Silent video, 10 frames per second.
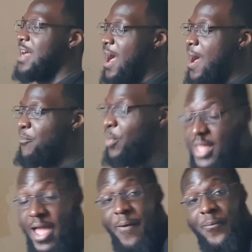But
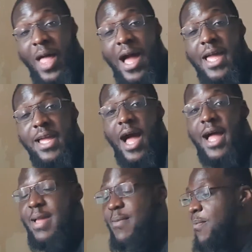yeah,
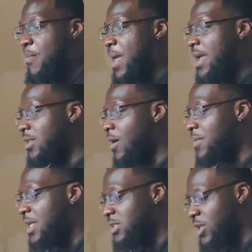I picked up
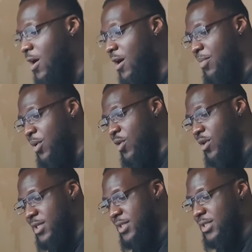guitar
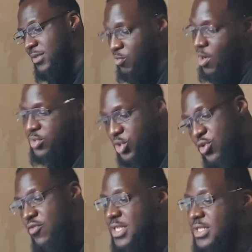because, well,
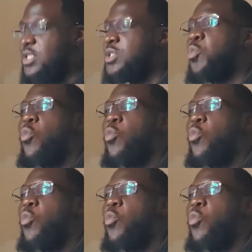two reasons.